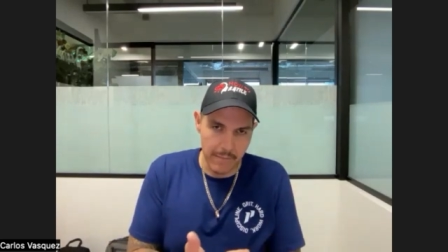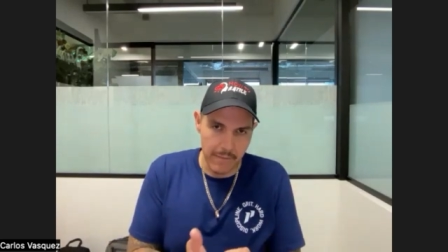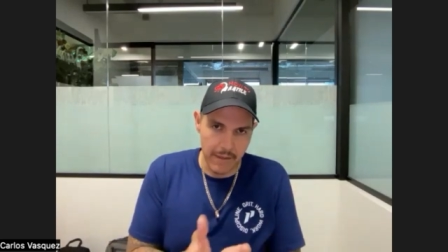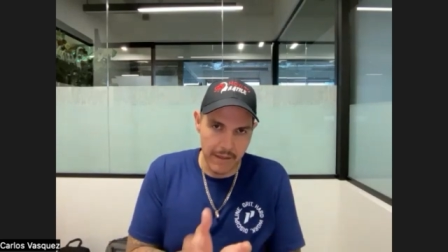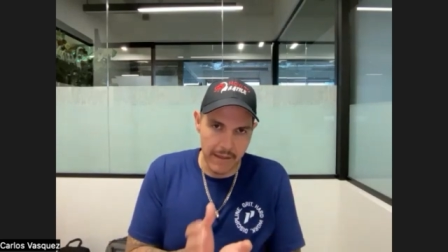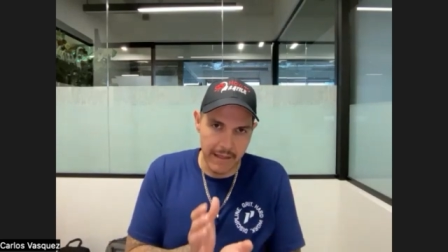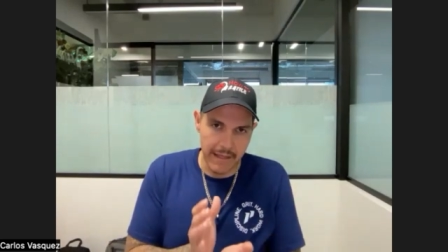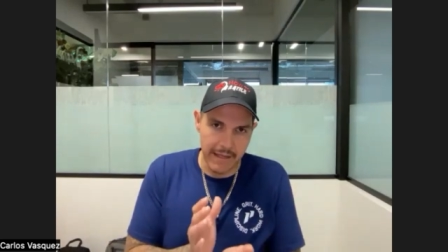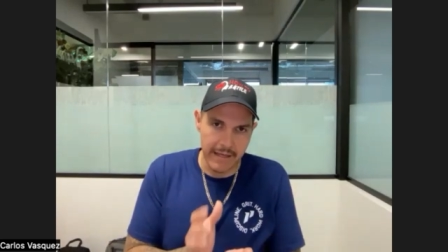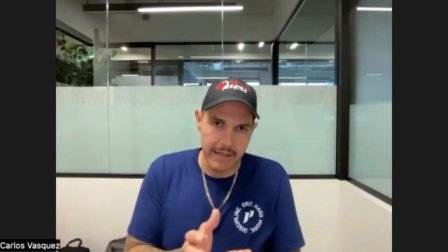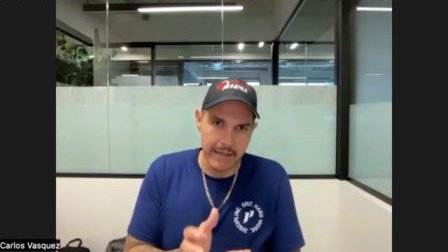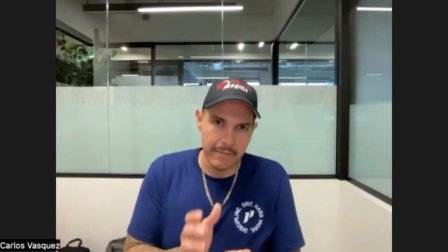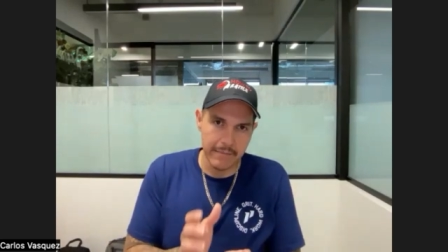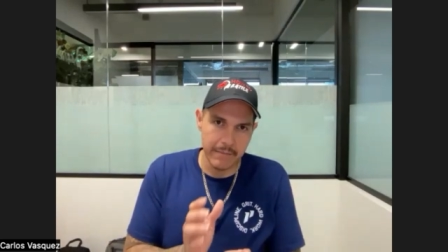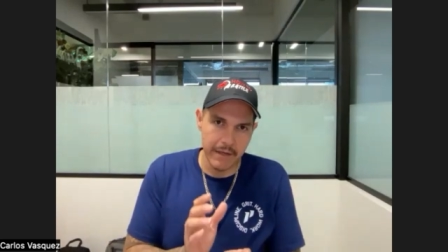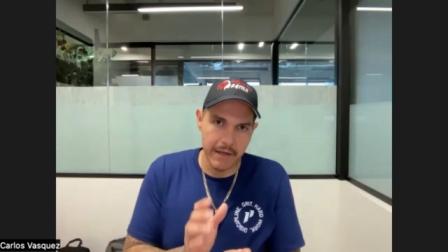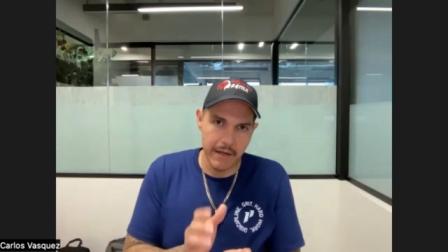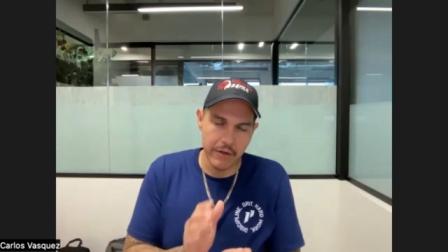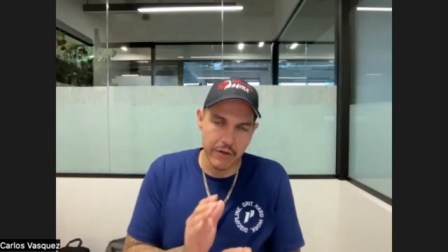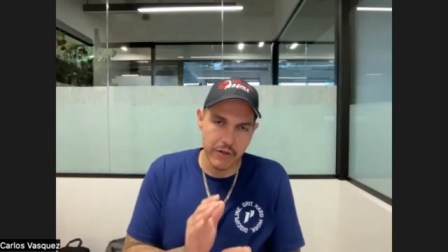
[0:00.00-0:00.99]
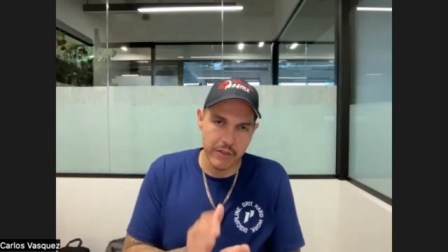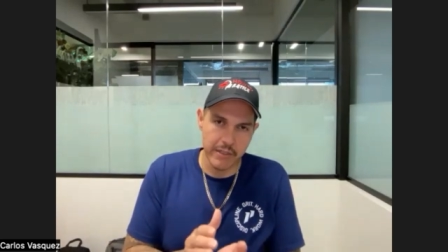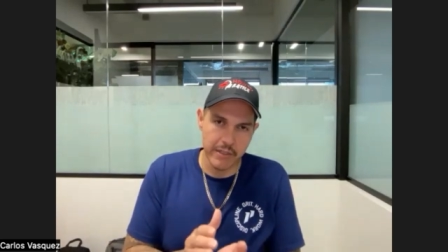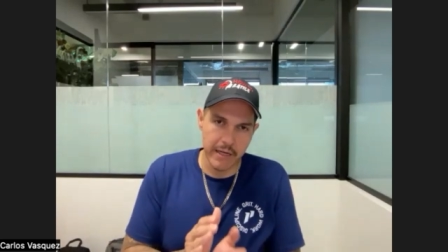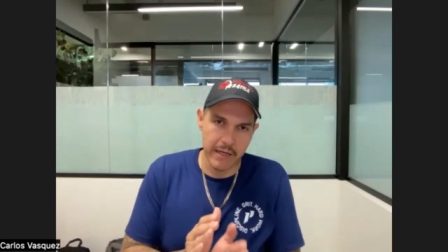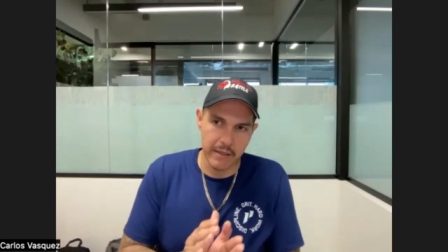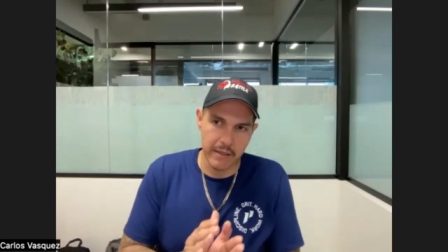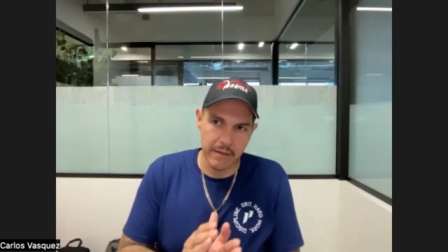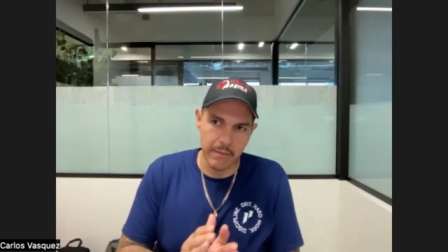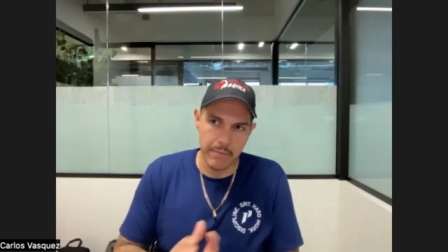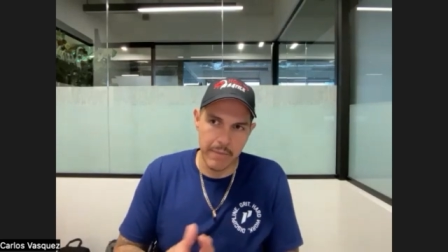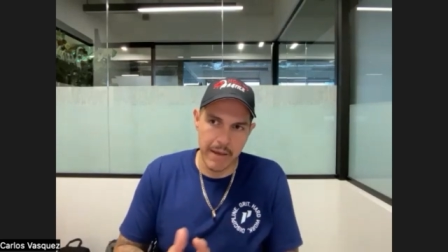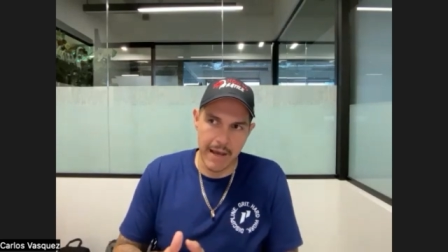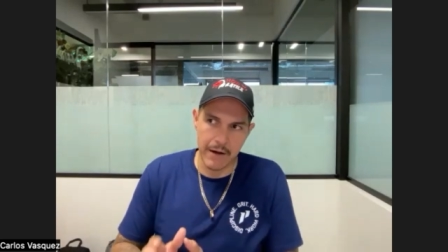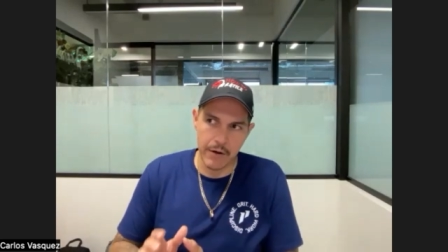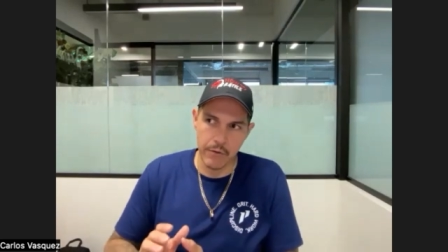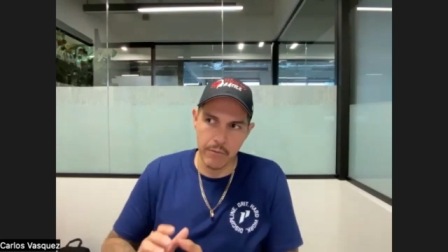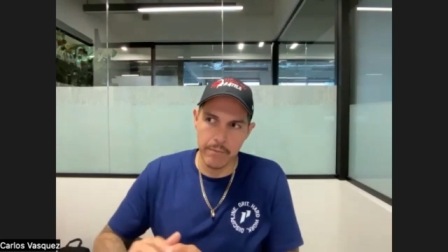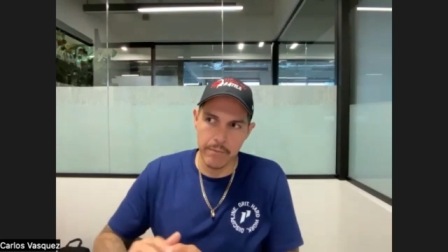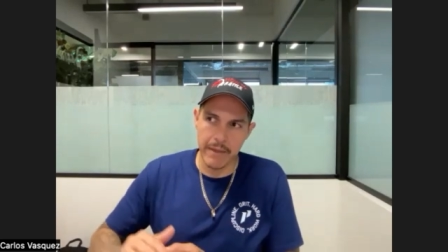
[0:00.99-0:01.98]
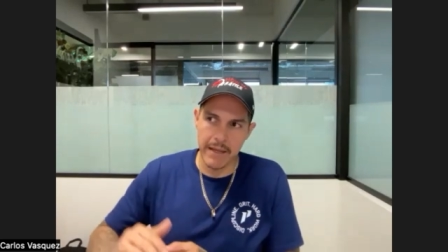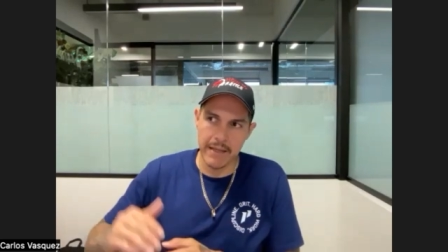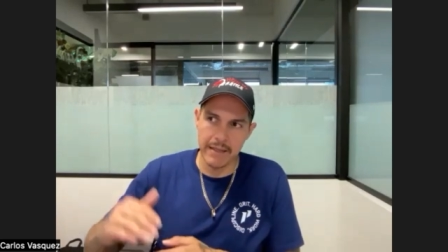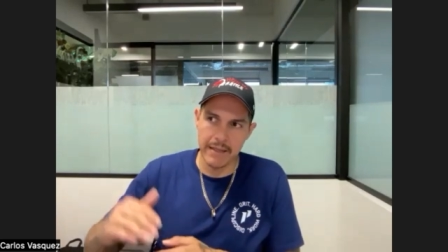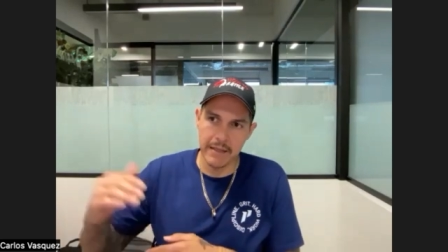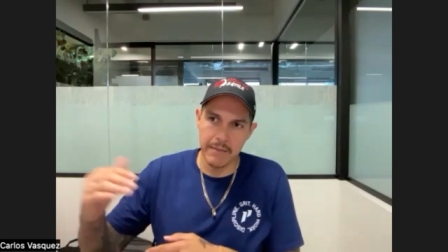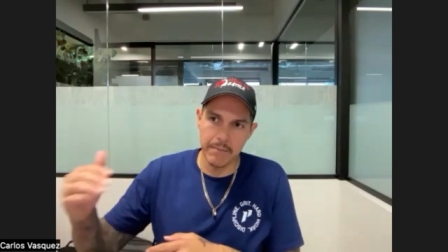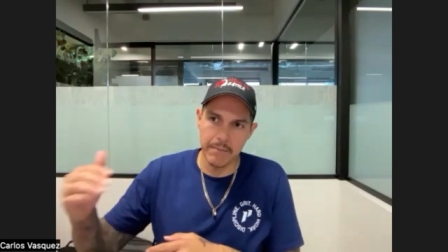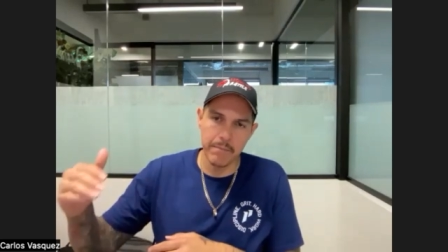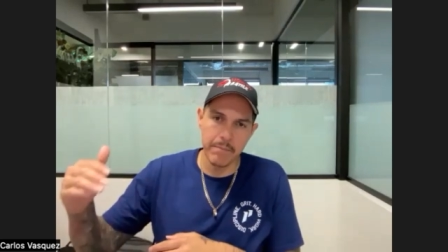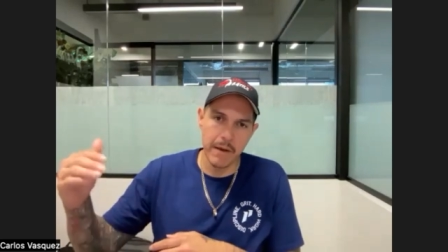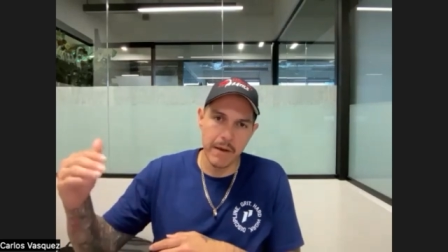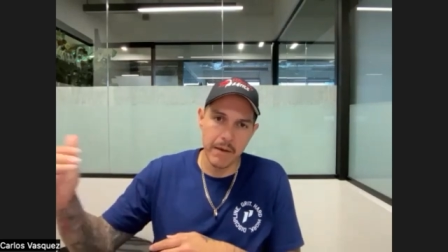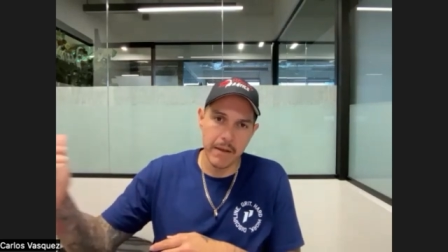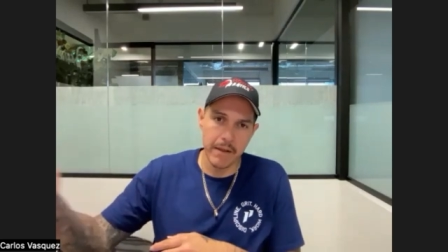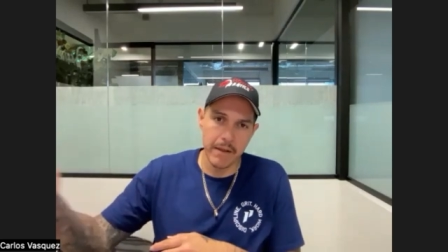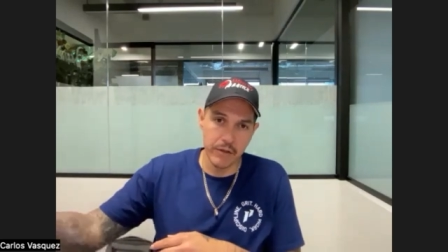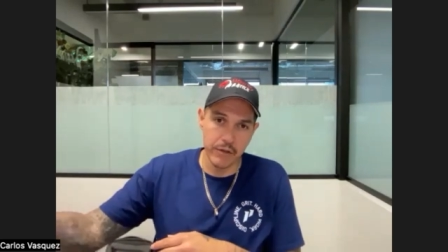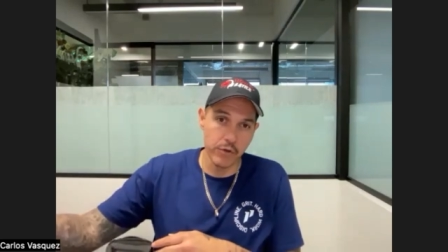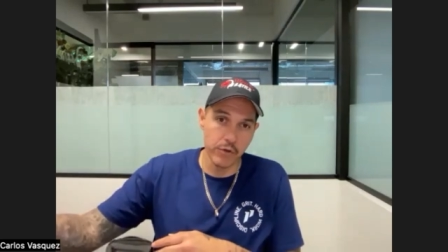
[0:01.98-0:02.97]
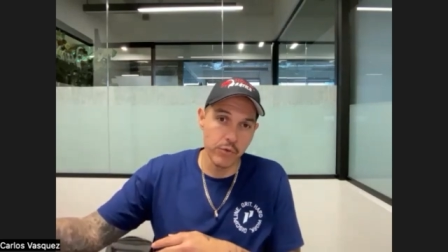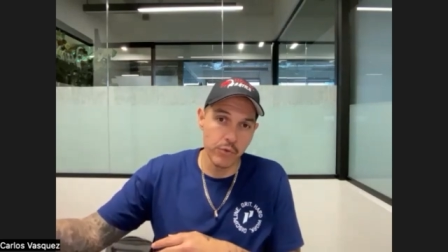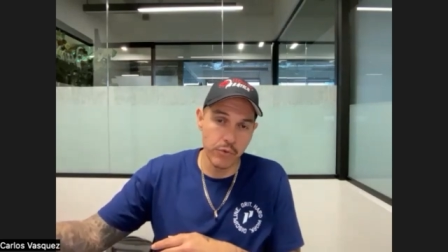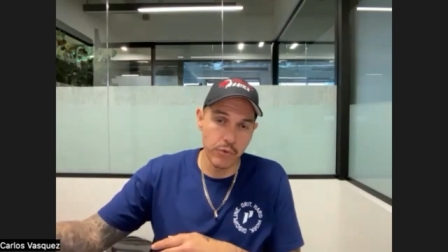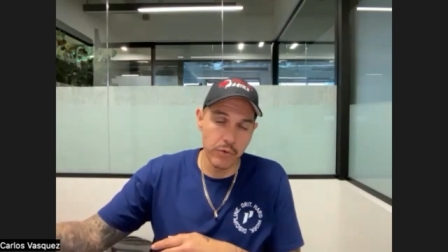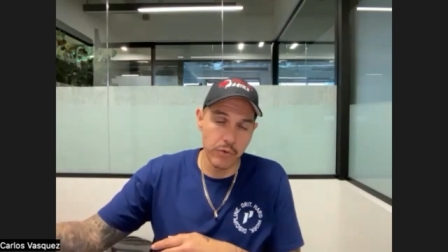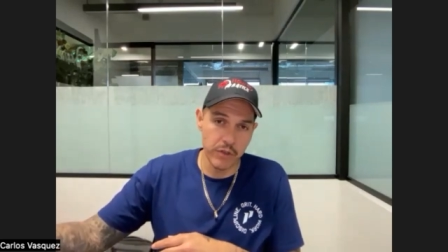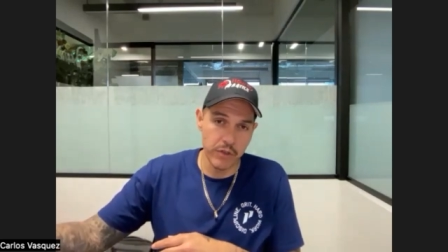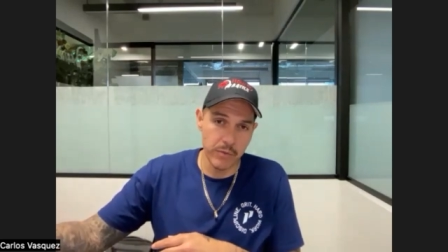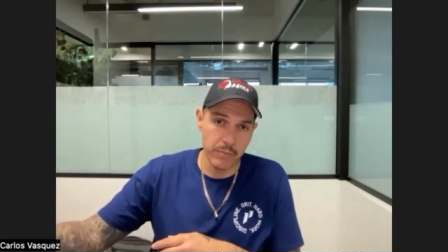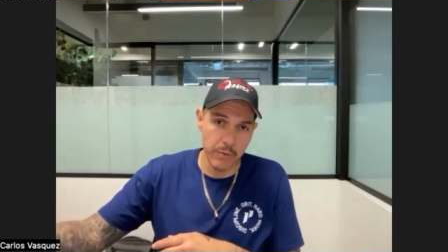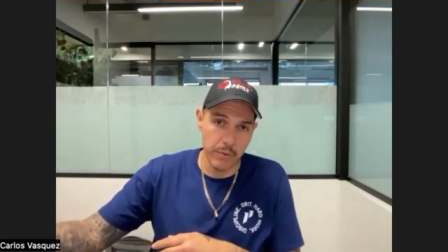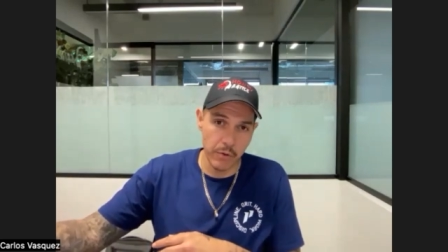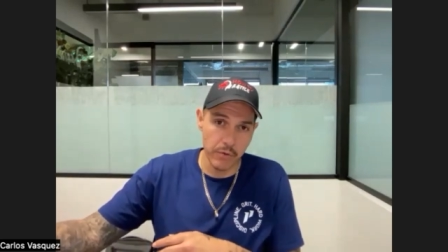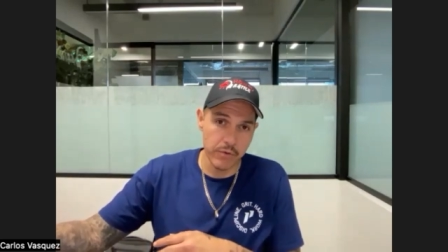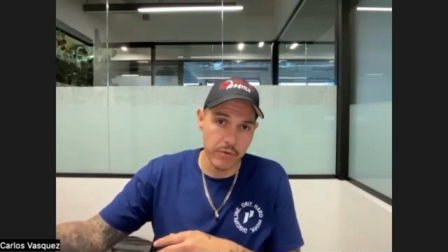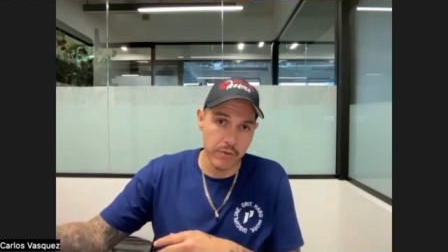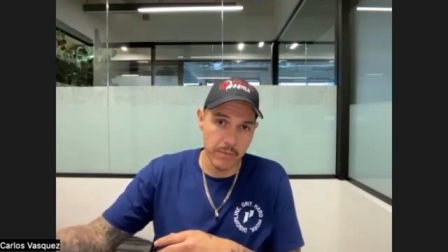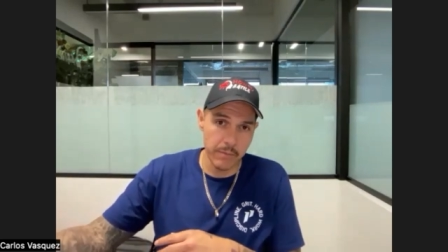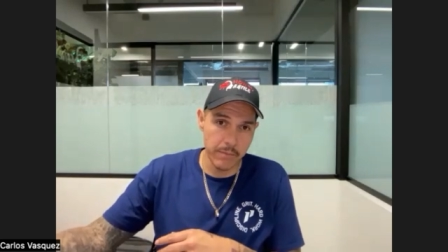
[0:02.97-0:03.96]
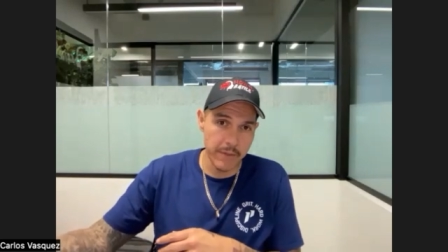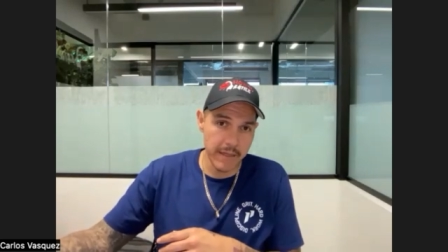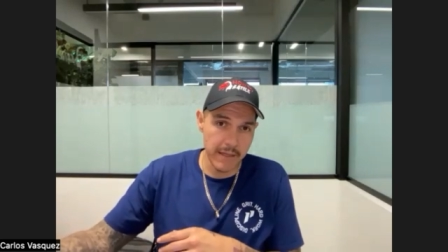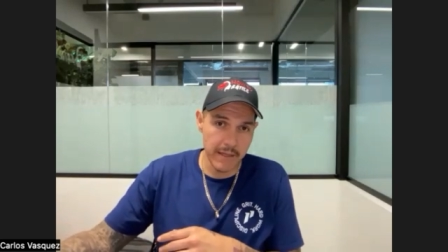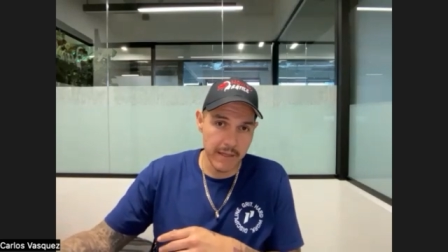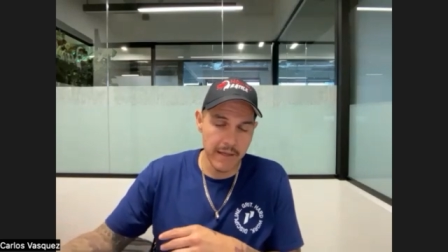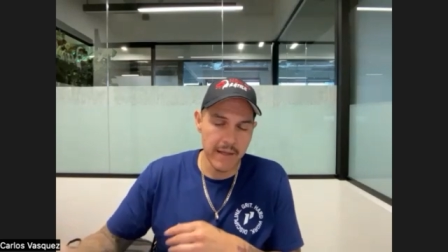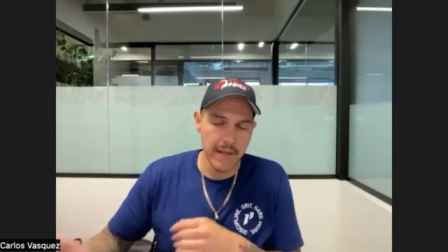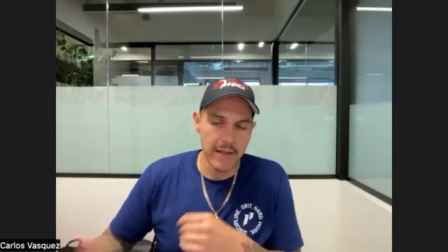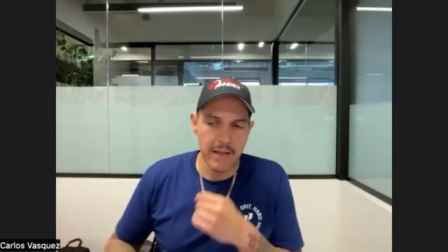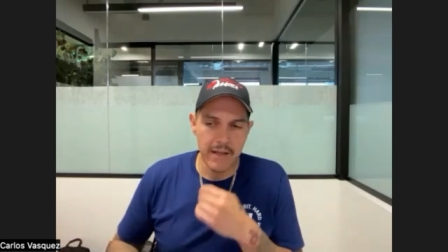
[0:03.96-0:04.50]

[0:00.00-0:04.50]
But letting but understand that the battle made them into who they're supposed to yeah. be.